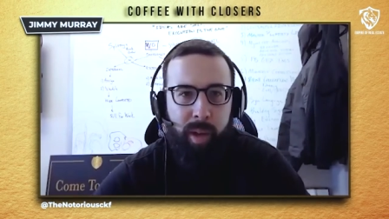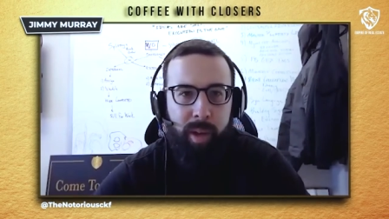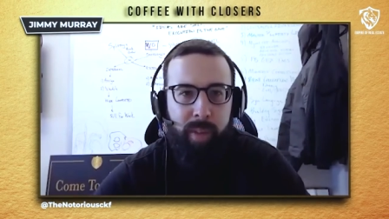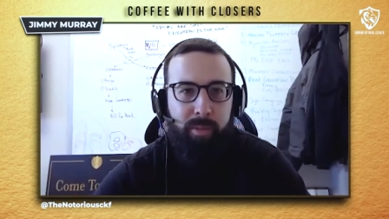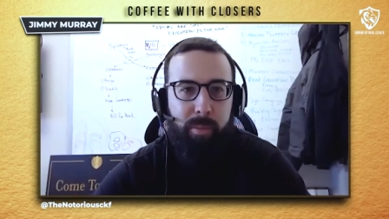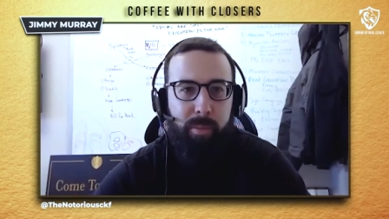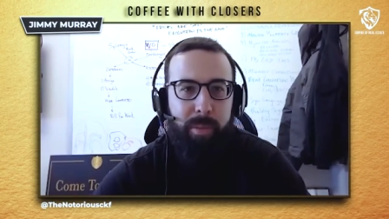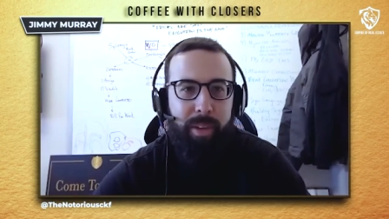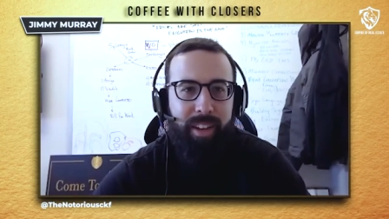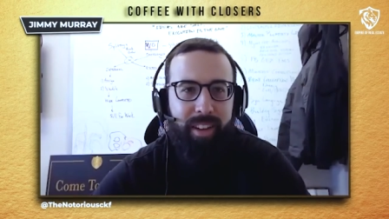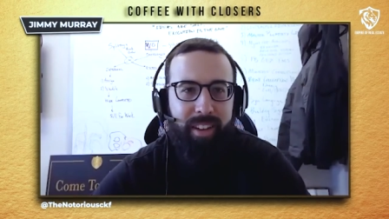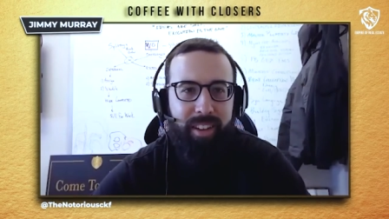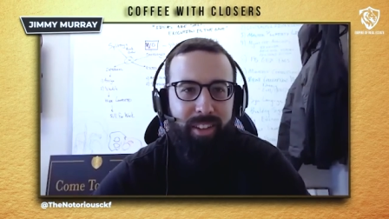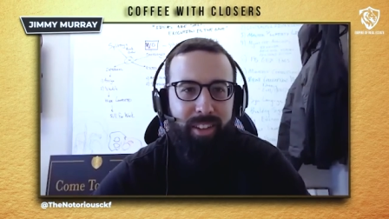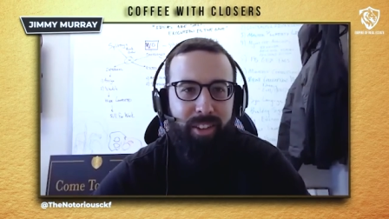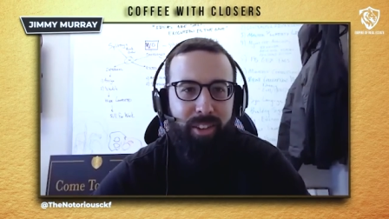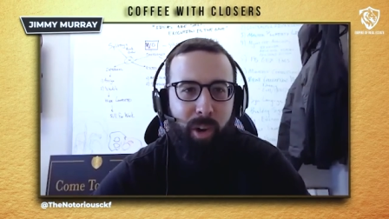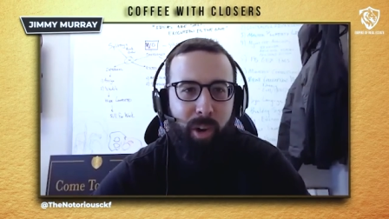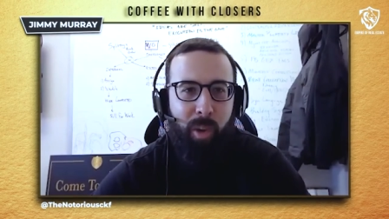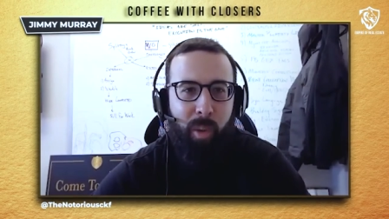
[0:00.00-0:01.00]
from me kicking the you know
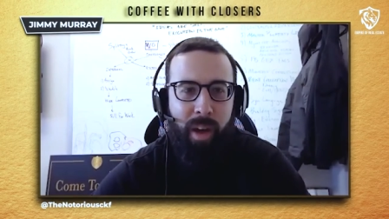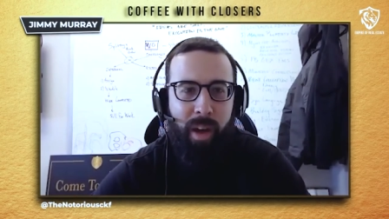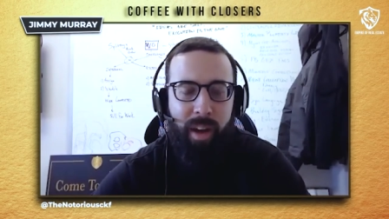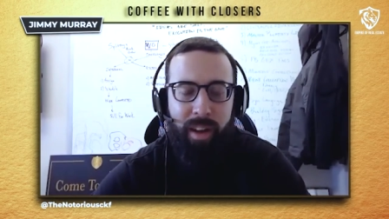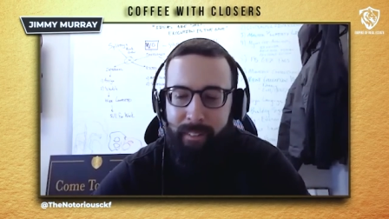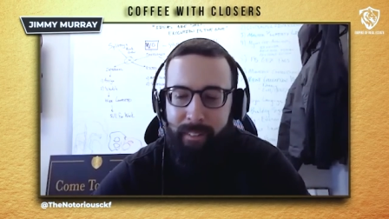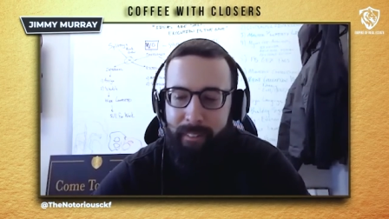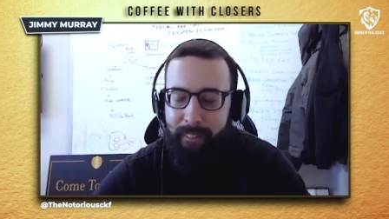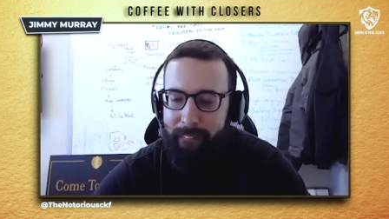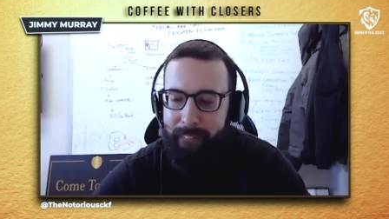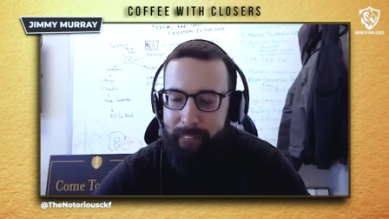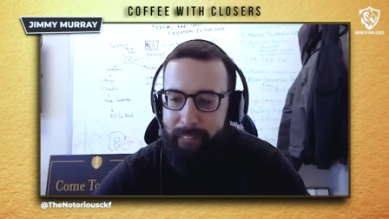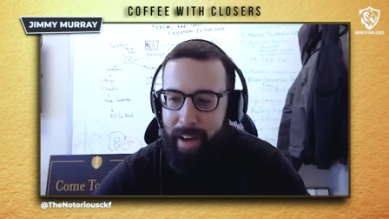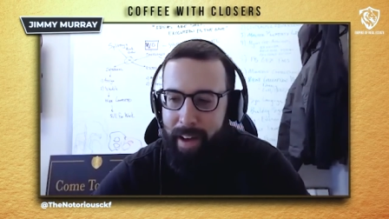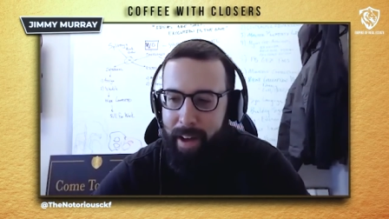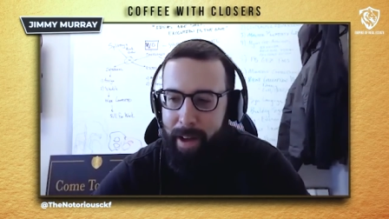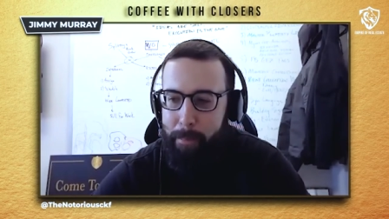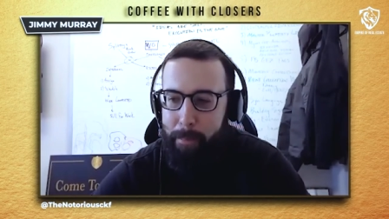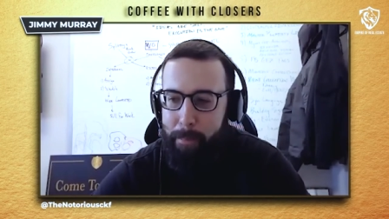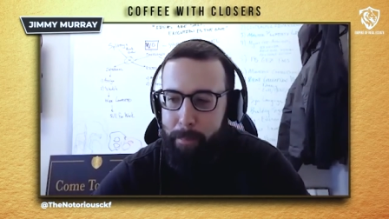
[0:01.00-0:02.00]
what.
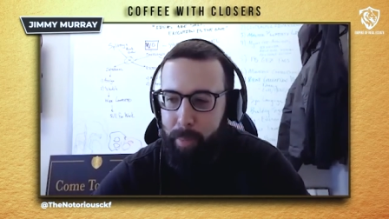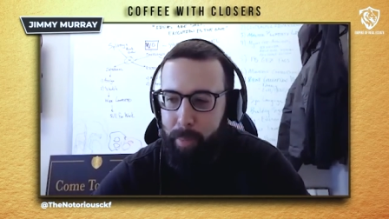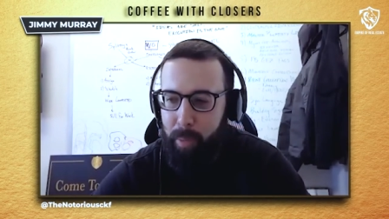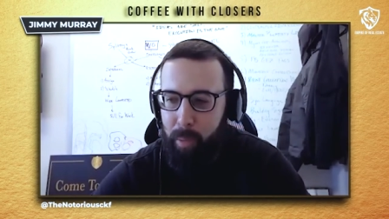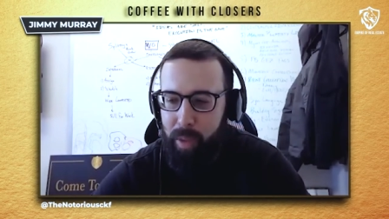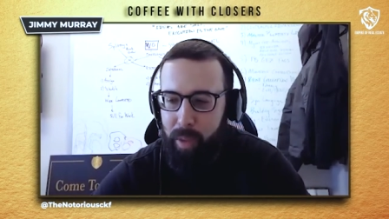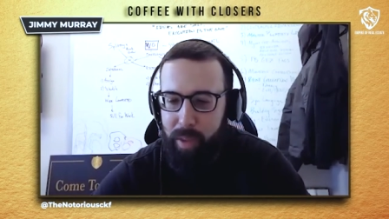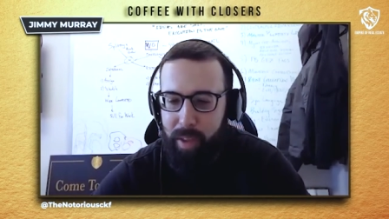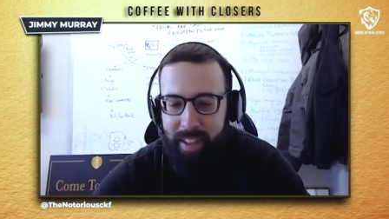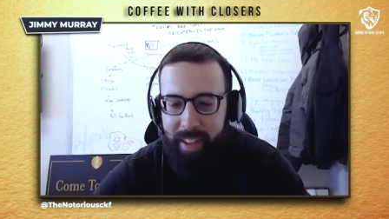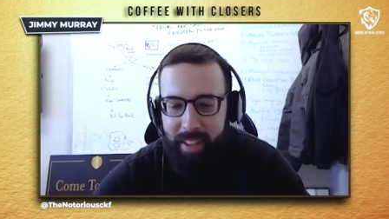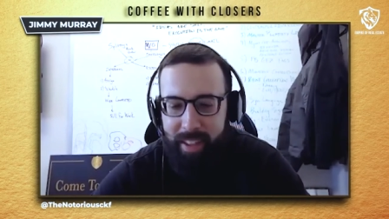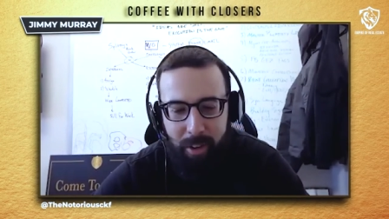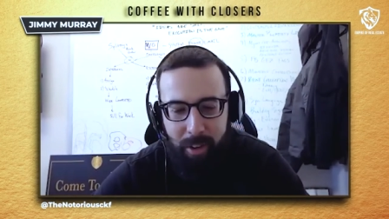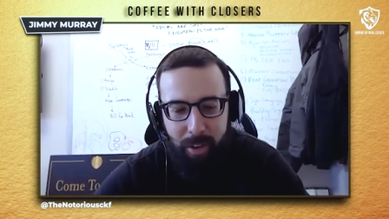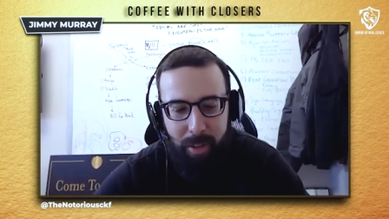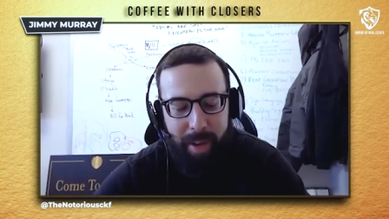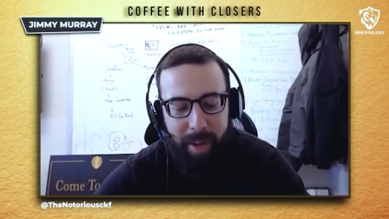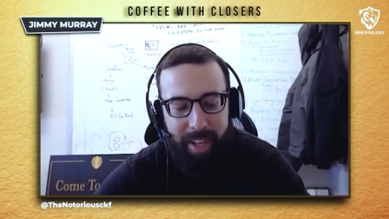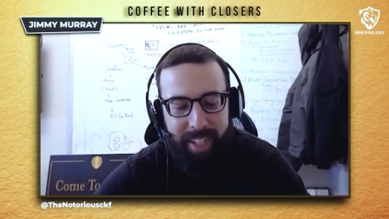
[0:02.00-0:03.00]
But with my
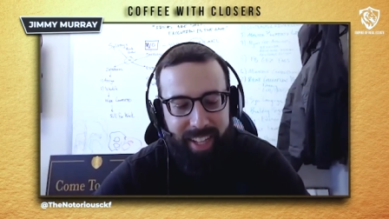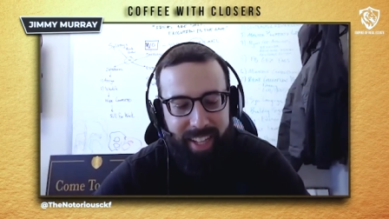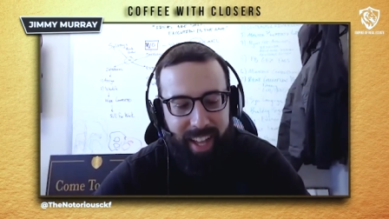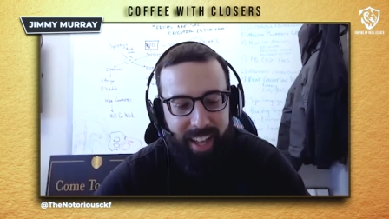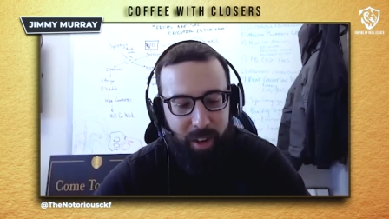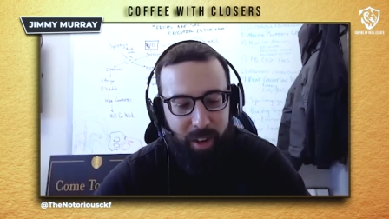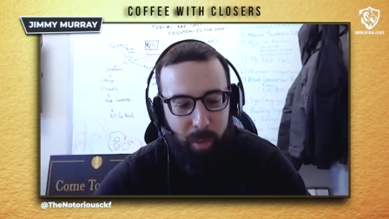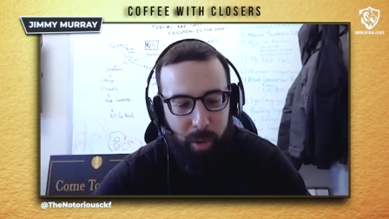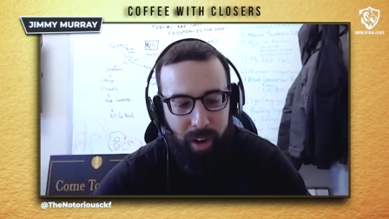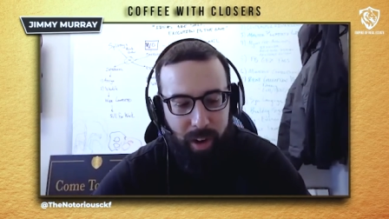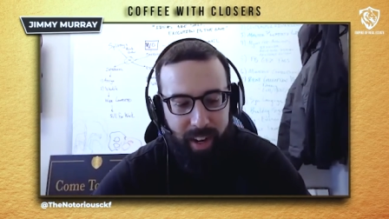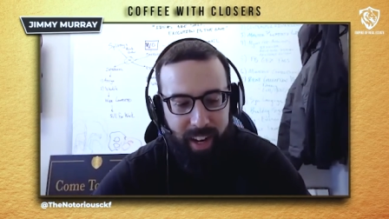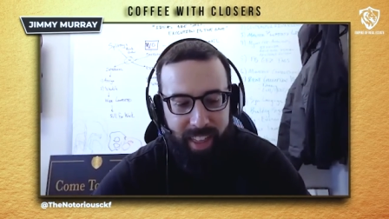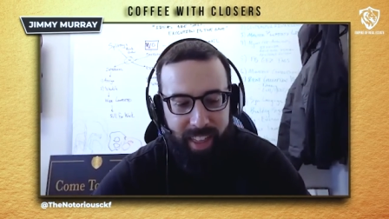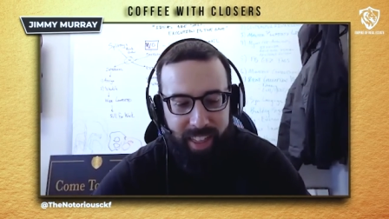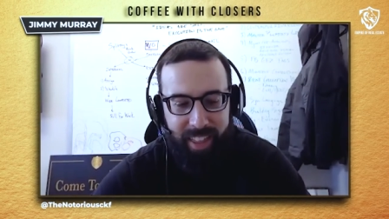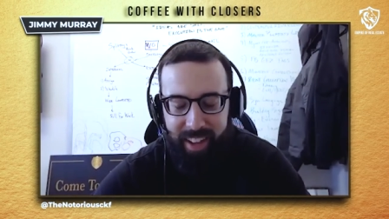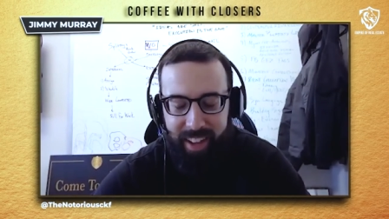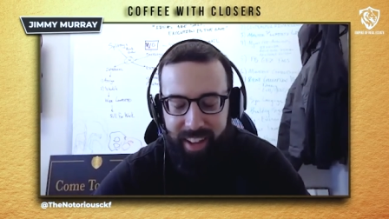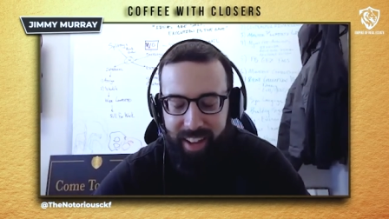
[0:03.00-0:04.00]
solid work
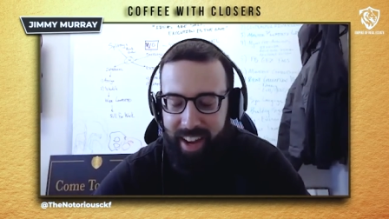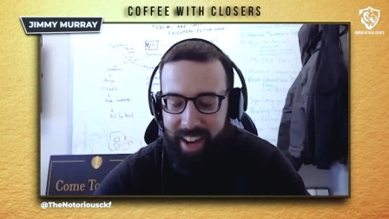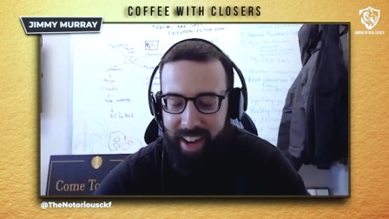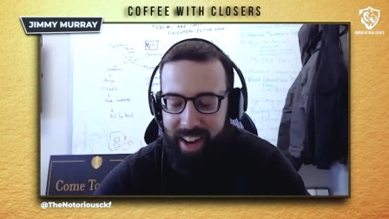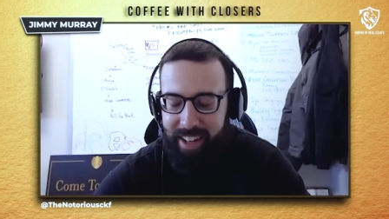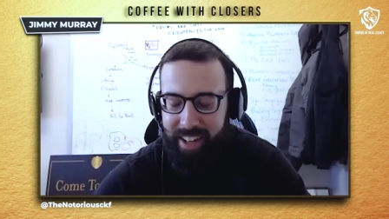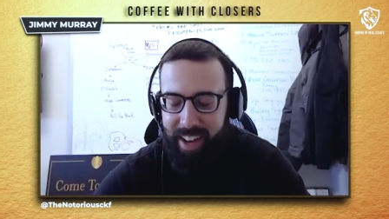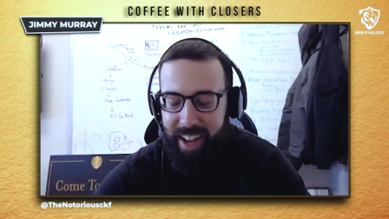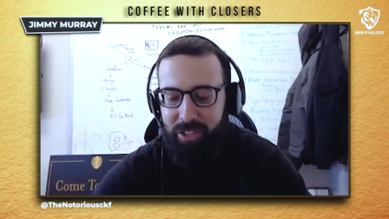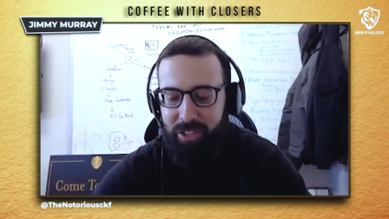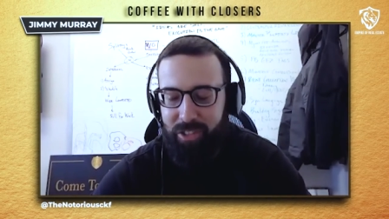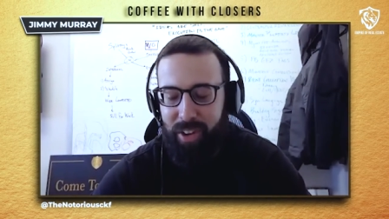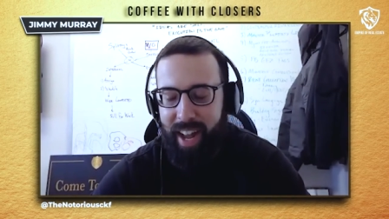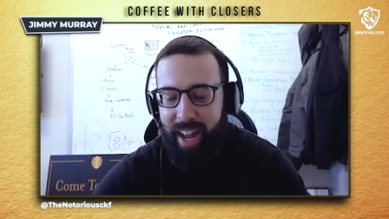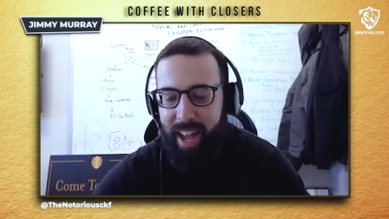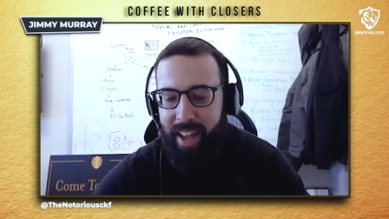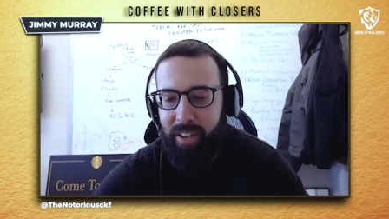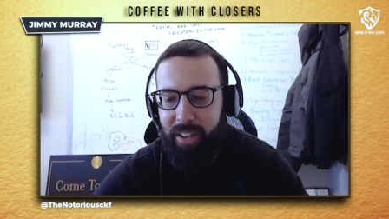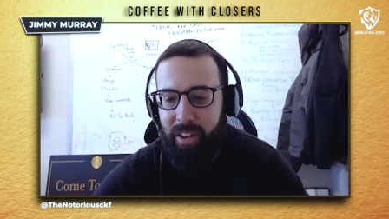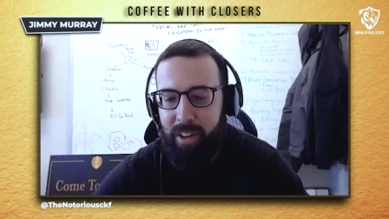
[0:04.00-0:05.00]
ethic, and I try to have
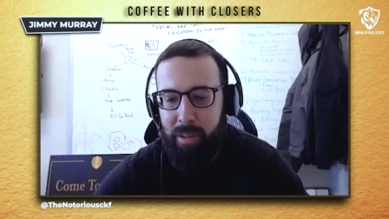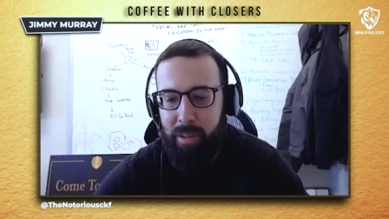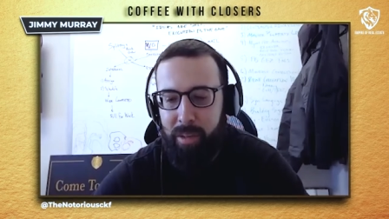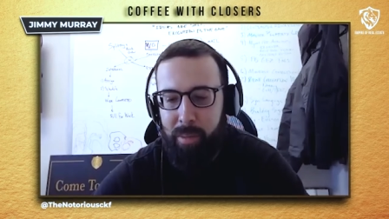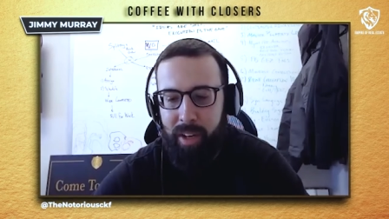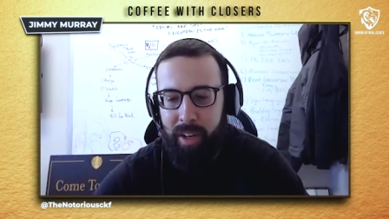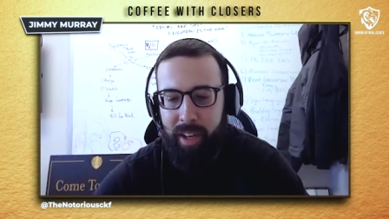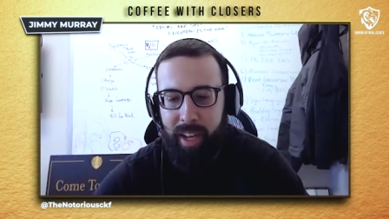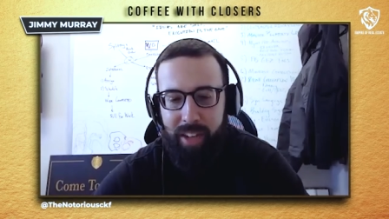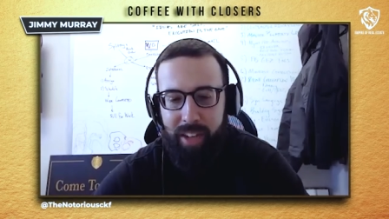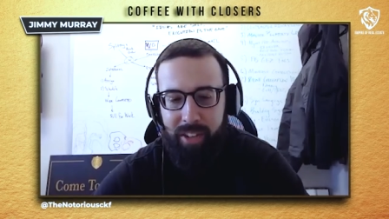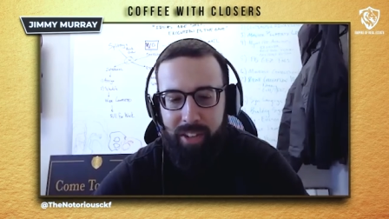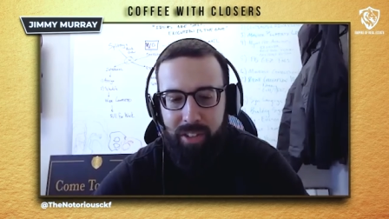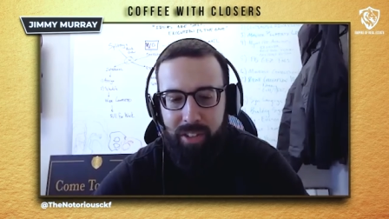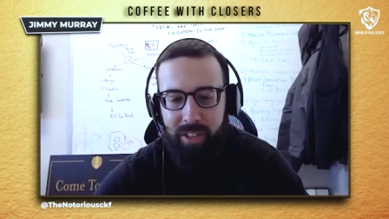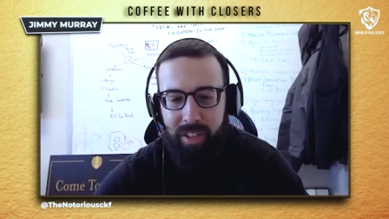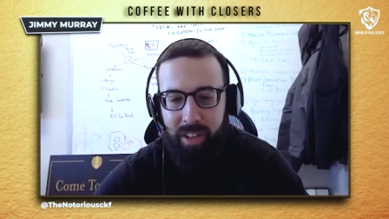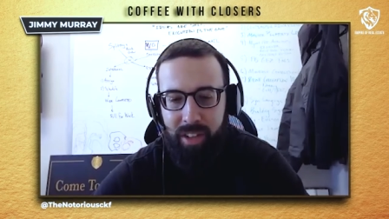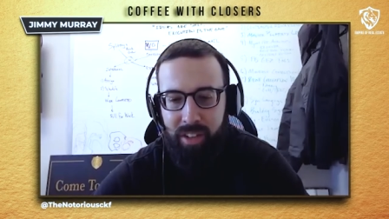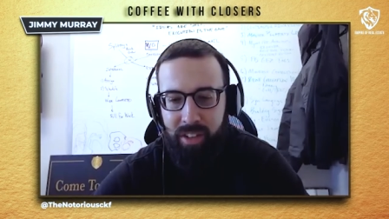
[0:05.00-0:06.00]
good communication
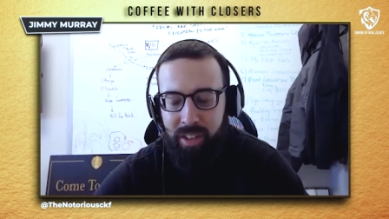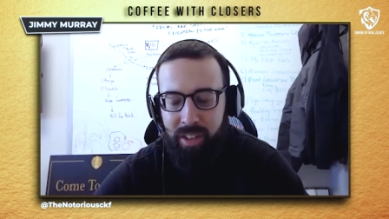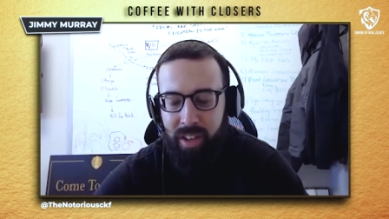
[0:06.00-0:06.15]
skills.